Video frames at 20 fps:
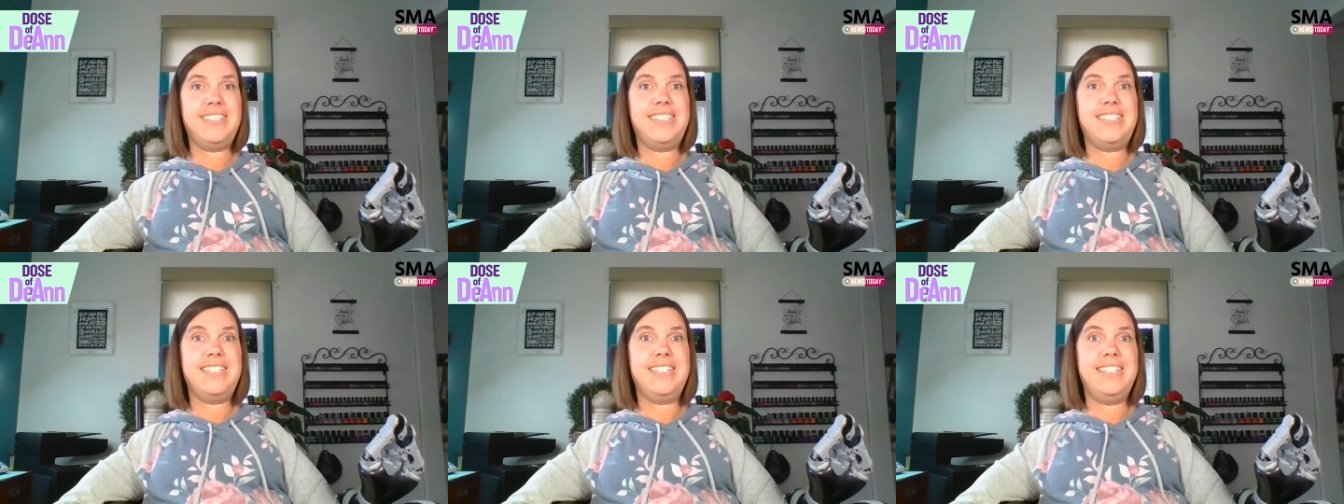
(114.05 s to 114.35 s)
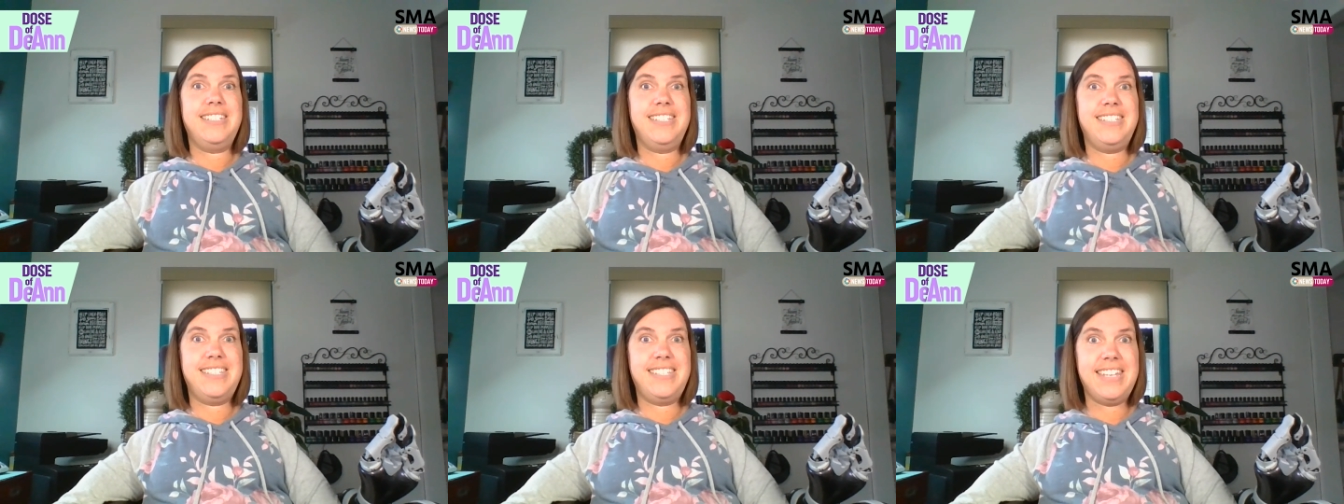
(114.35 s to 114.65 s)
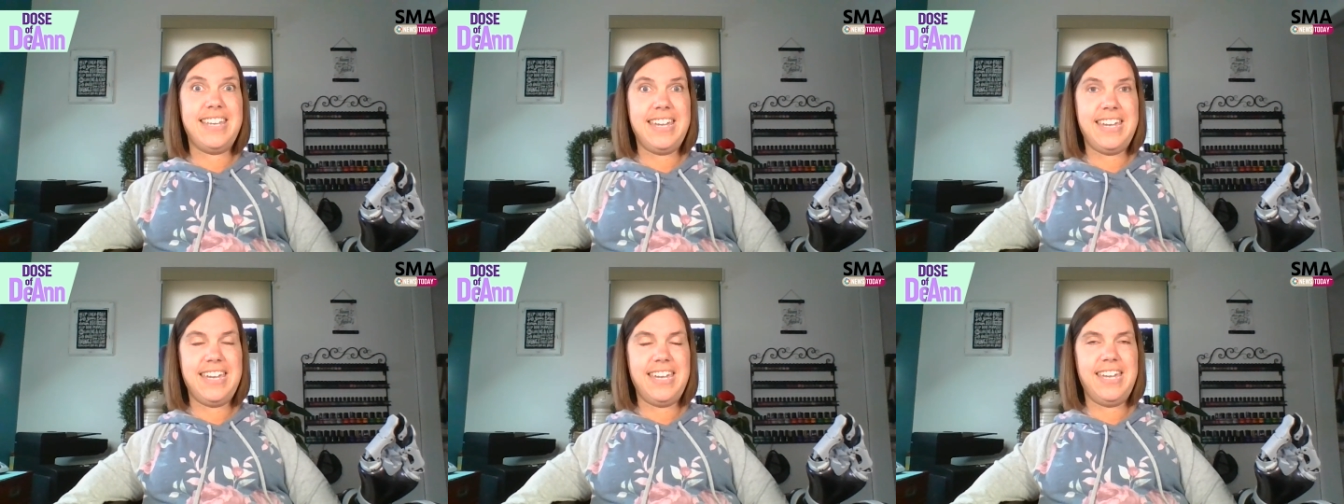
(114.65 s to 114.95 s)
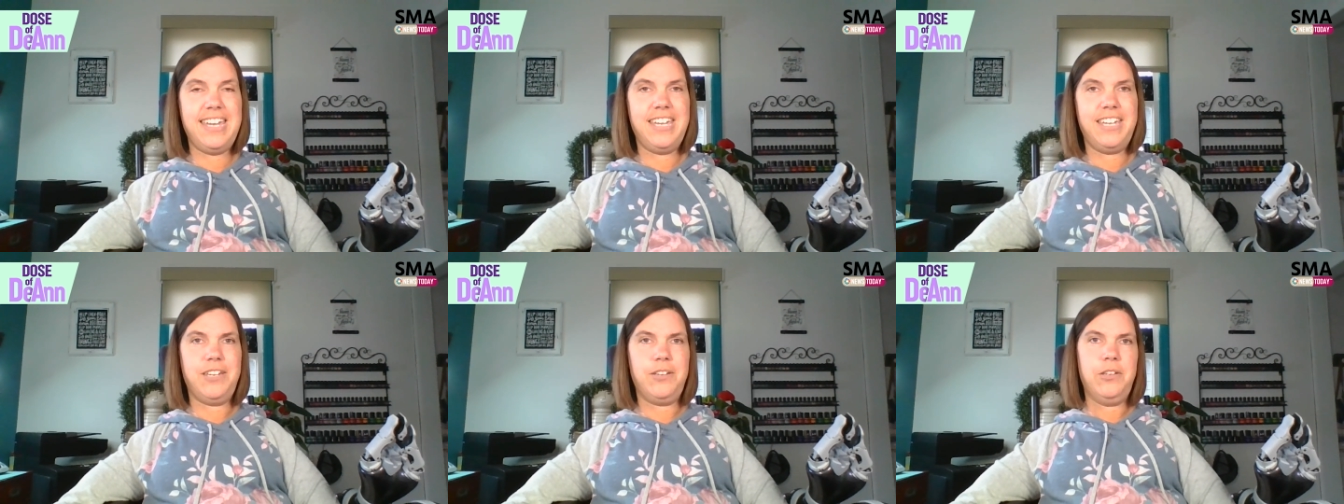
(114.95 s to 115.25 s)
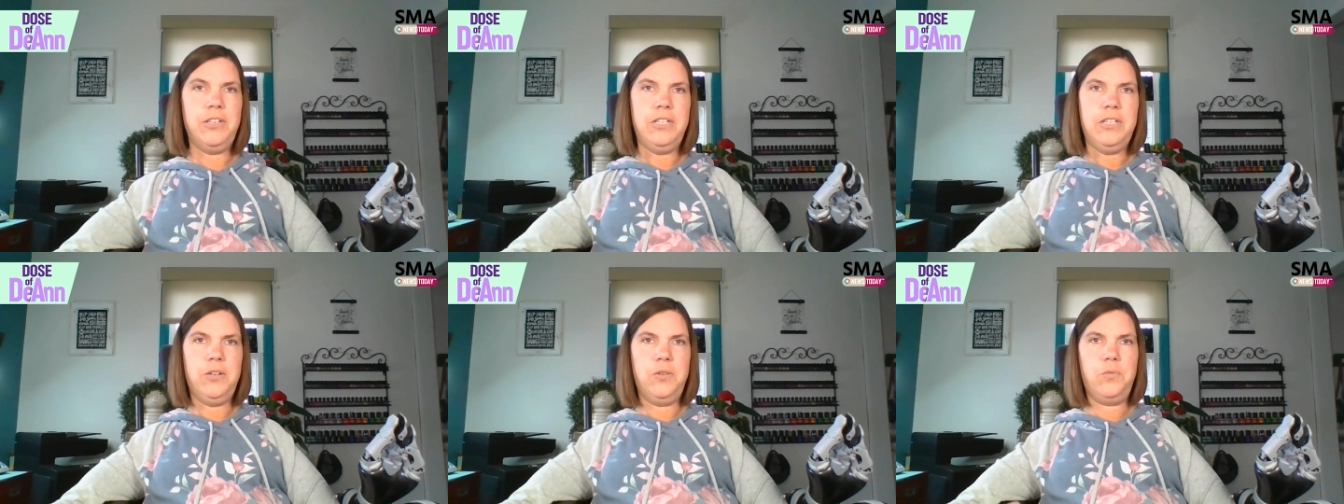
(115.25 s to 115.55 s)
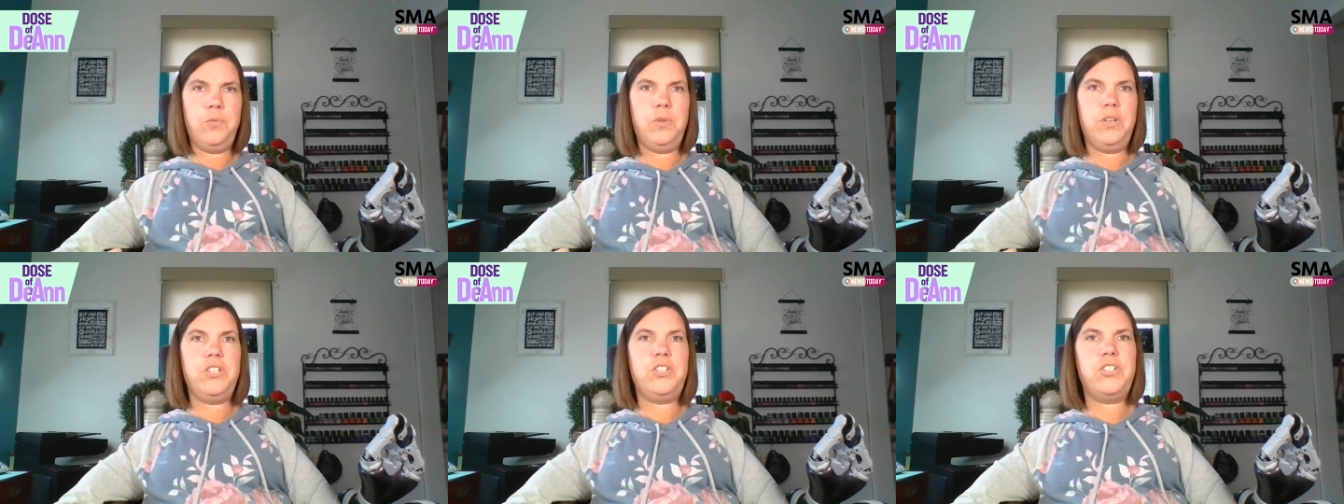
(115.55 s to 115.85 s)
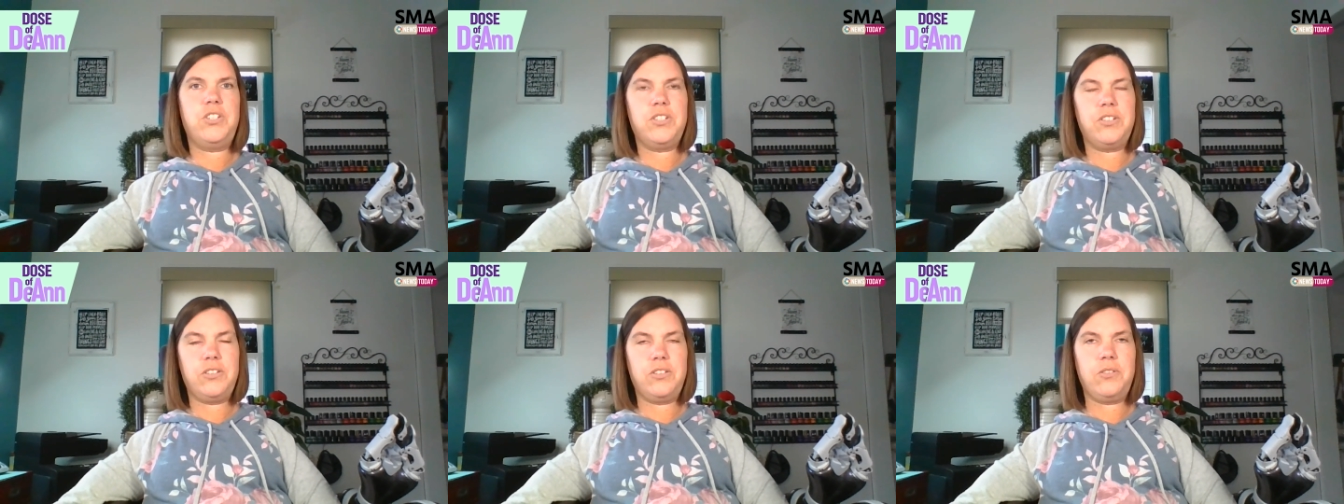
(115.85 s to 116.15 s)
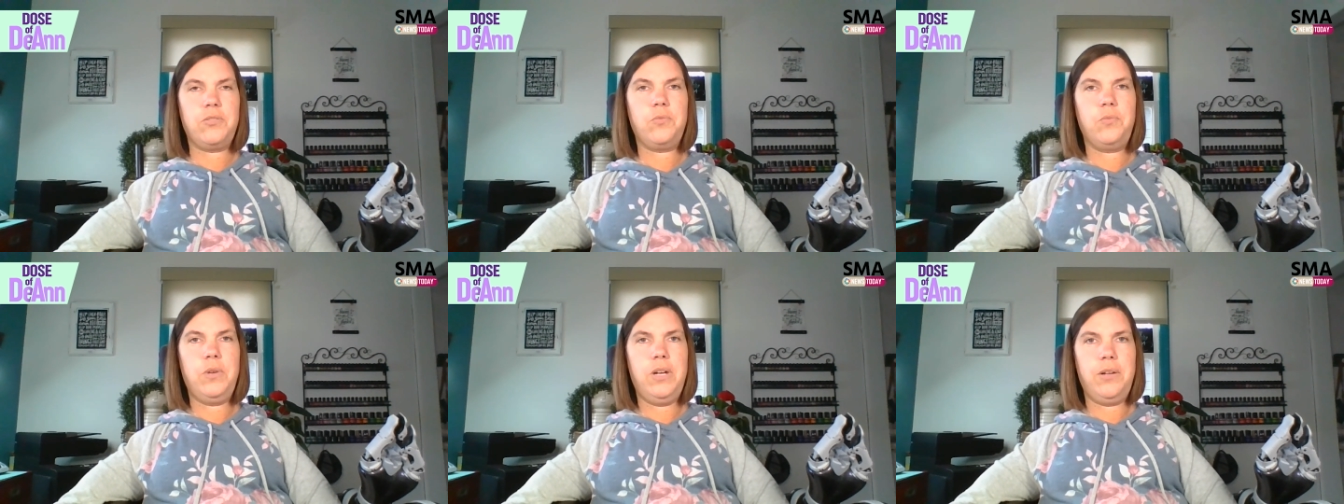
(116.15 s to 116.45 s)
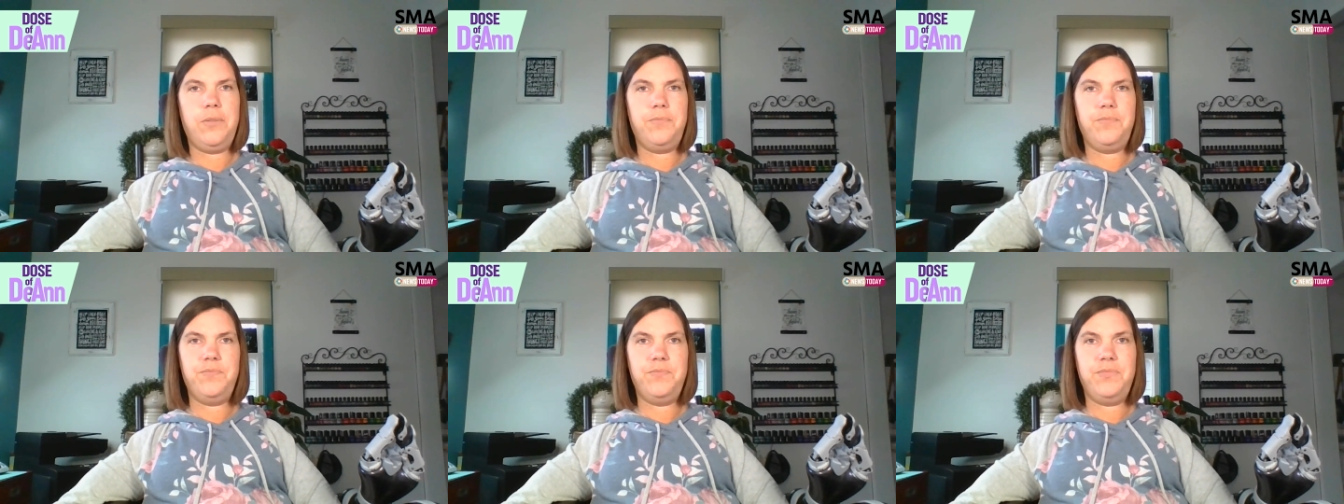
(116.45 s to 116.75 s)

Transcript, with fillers: today, which, well,